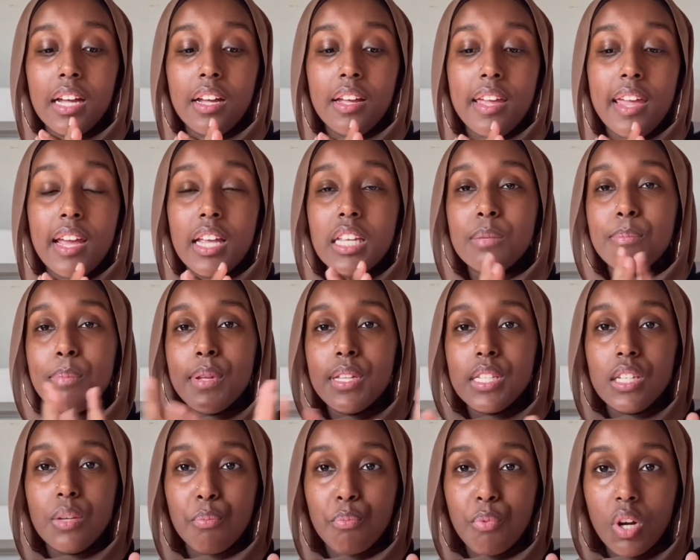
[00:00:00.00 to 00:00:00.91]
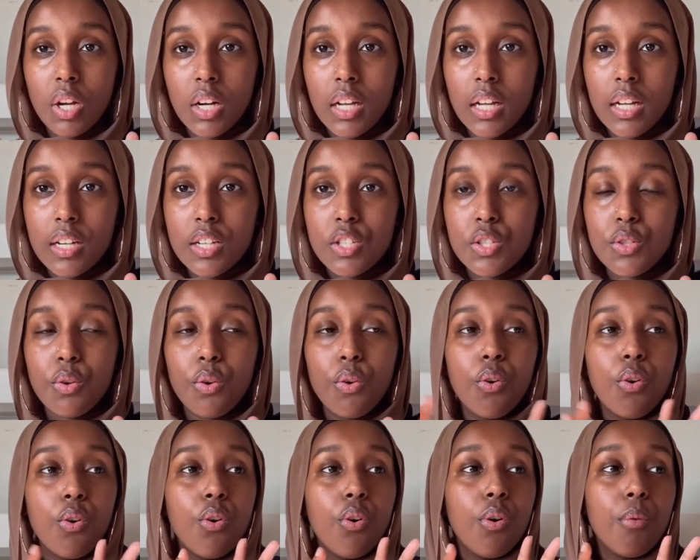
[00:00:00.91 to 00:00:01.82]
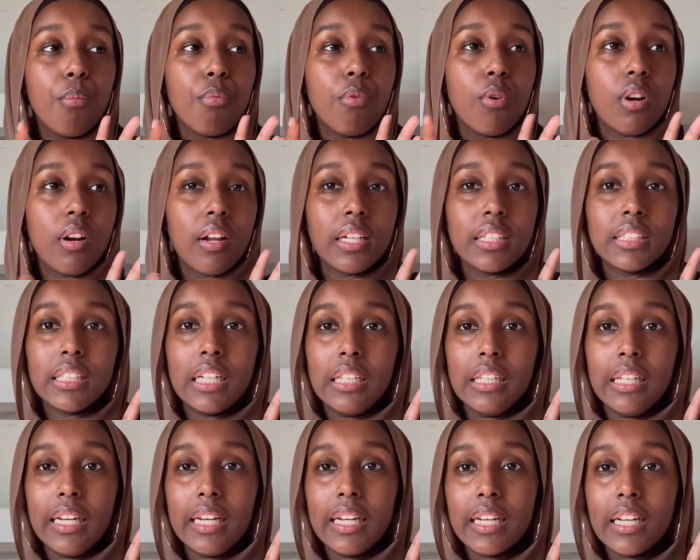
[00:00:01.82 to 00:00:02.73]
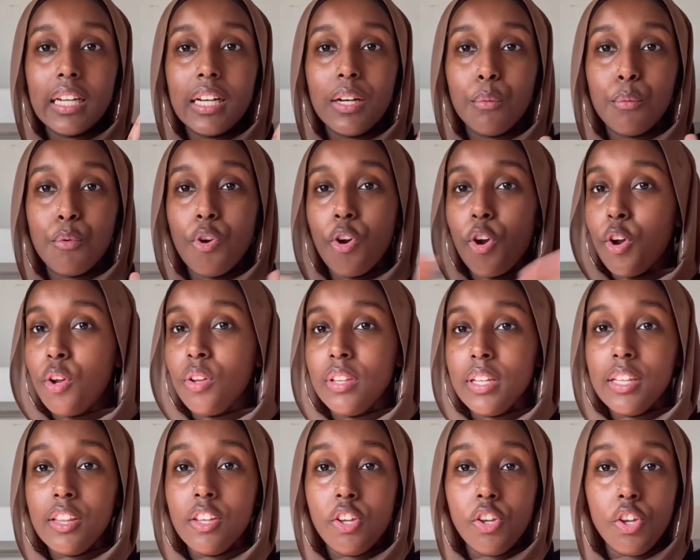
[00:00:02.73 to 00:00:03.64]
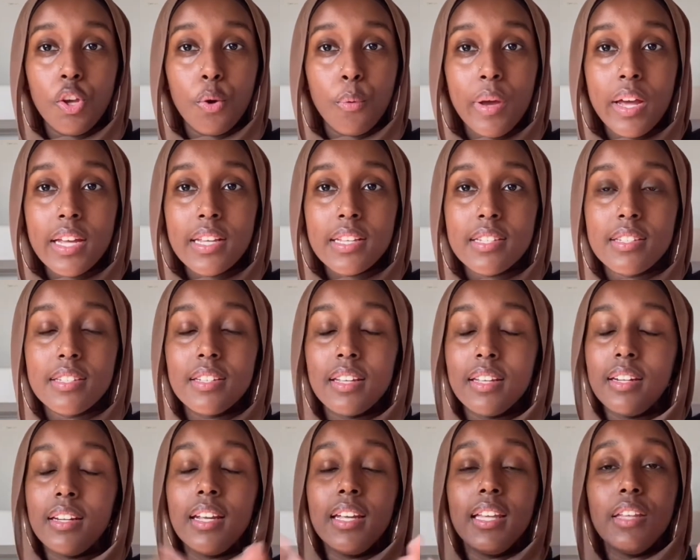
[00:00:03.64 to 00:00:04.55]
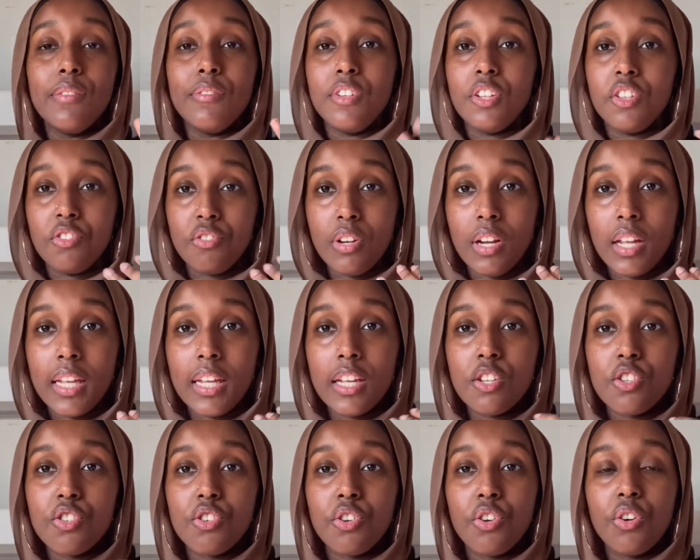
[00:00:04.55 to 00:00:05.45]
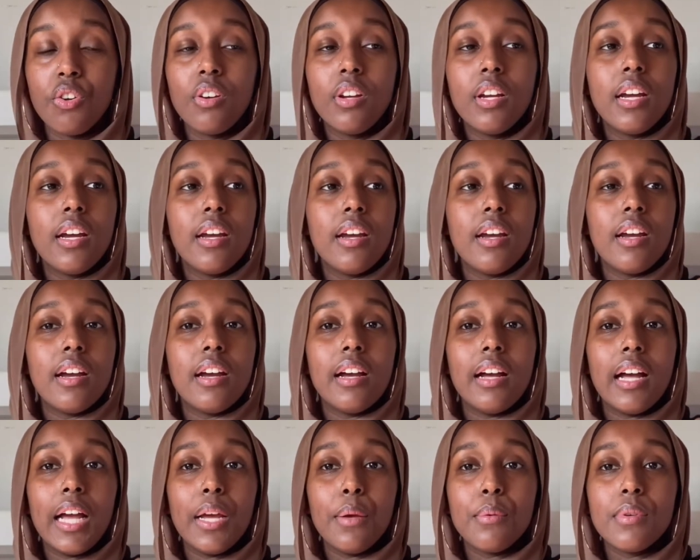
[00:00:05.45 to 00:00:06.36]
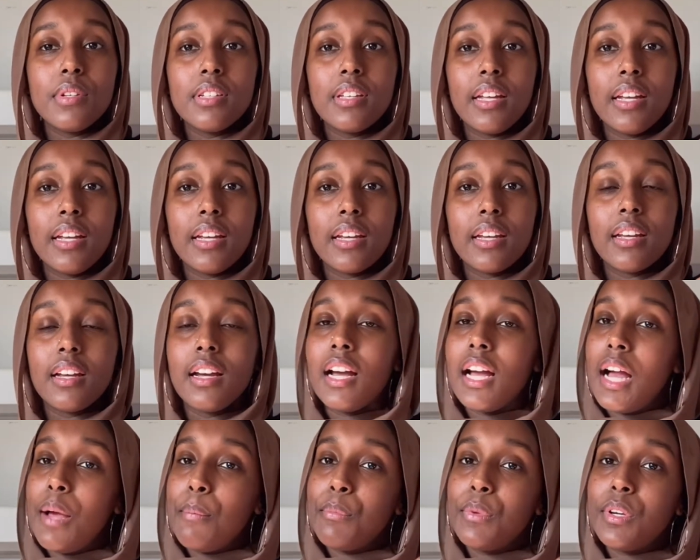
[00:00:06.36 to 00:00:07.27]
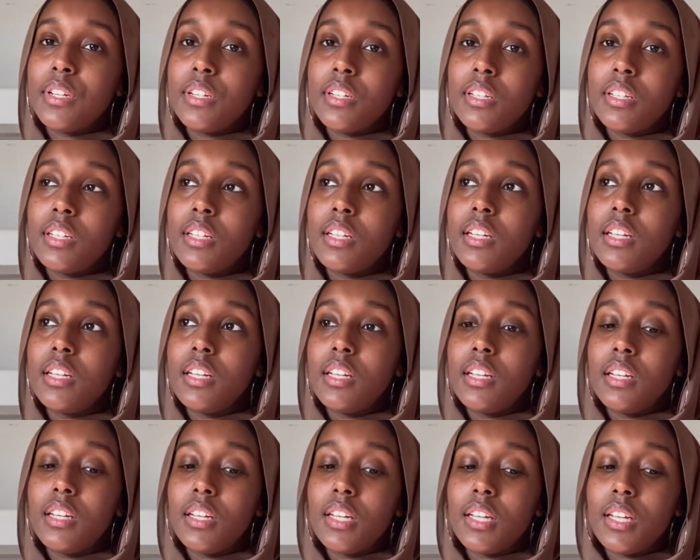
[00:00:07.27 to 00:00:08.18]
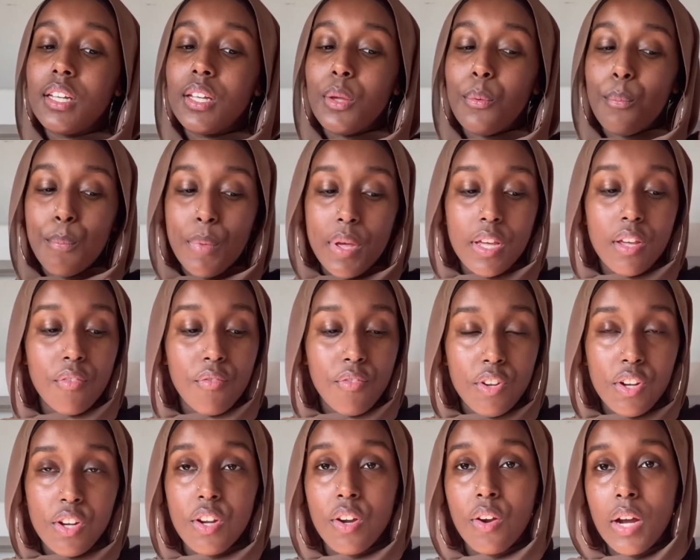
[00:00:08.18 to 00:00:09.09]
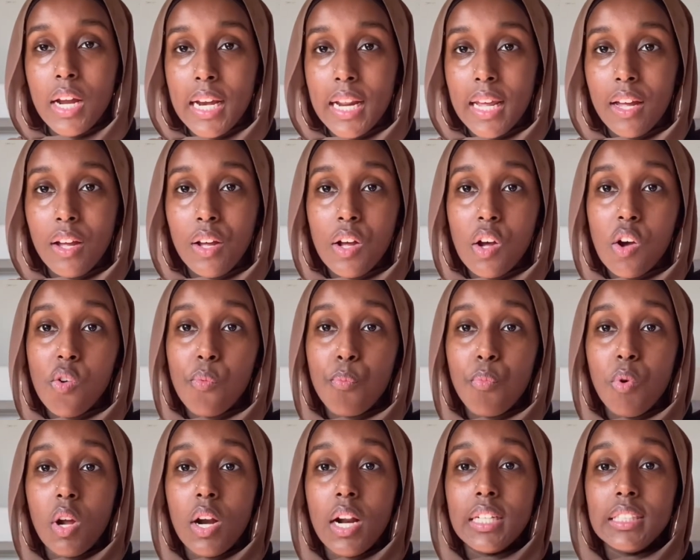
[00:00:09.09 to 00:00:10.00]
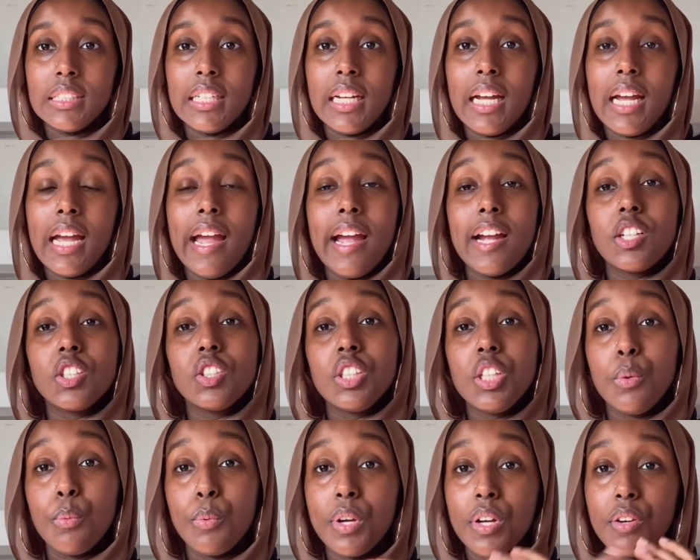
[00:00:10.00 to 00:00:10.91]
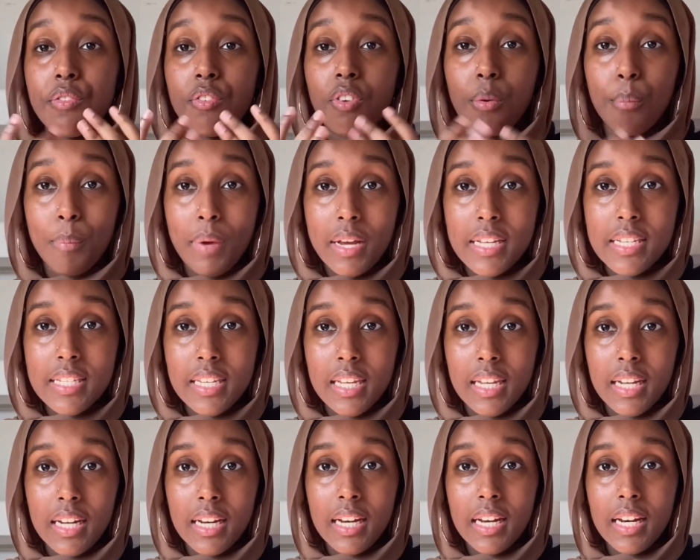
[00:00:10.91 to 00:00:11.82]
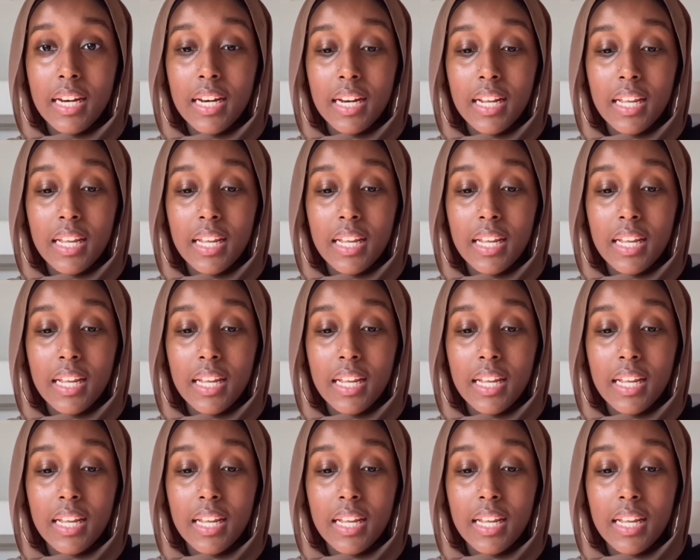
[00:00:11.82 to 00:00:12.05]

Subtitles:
expensive products or products that like were only in the US, and I live in Australia, so I was like, I'm gonna make a video right now of products that actually worked on my skin